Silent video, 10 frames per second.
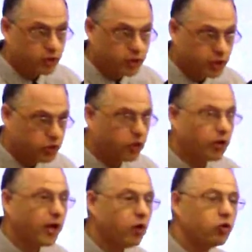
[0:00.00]
I said to you.
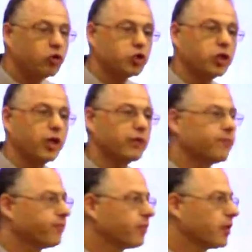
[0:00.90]
Heel cushioning.
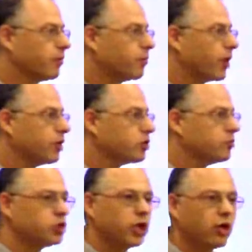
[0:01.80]
Get
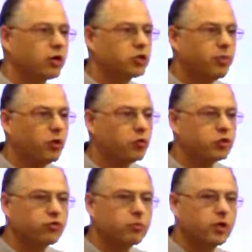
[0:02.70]
some gel
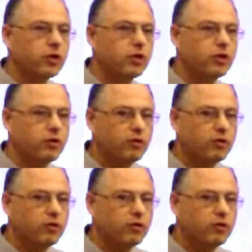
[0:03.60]
supports from the